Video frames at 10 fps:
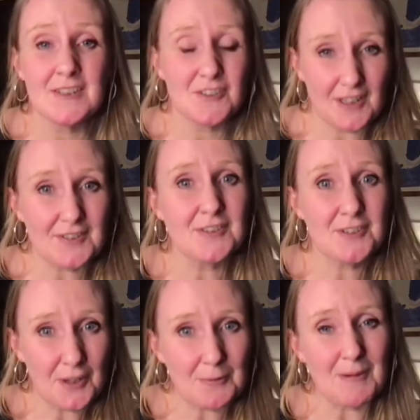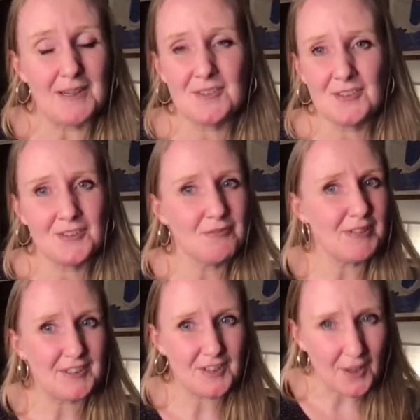just so much,
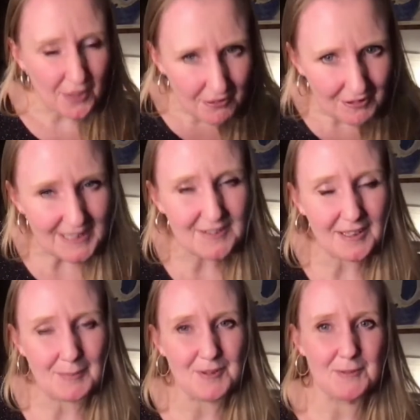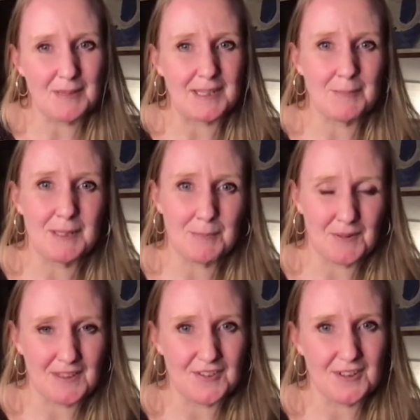reaching three times as many people
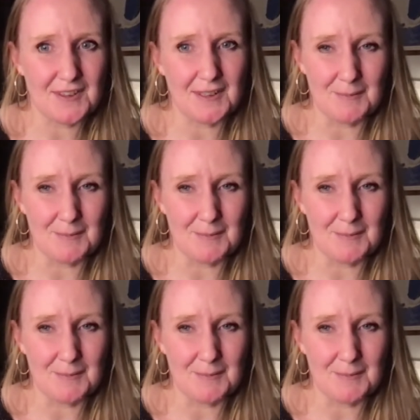this year